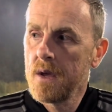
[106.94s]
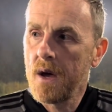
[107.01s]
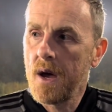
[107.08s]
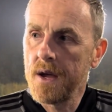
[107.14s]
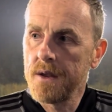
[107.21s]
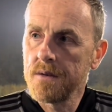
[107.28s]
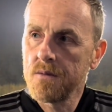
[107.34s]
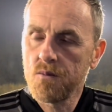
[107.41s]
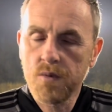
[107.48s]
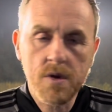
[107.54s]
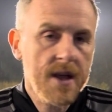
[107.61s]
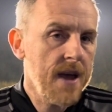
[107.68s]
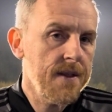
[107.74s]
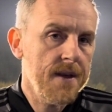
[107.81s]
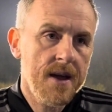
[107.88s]
And we'll
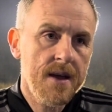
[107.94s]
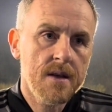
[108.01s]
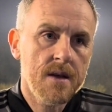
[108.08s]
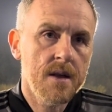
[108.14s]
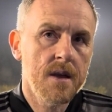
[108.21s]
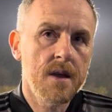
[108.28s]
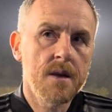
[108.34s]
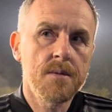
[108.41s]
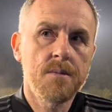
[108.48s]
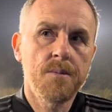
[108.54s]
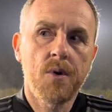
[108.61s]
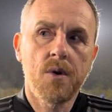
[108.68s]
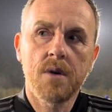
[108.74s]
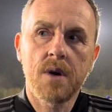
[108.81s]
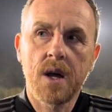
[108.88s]
get there,
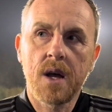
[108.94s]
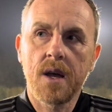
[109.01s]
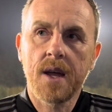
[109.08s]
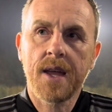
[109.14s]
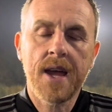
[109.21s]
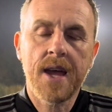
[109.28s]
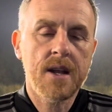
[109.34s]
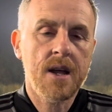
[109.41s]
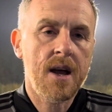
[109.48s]
but again,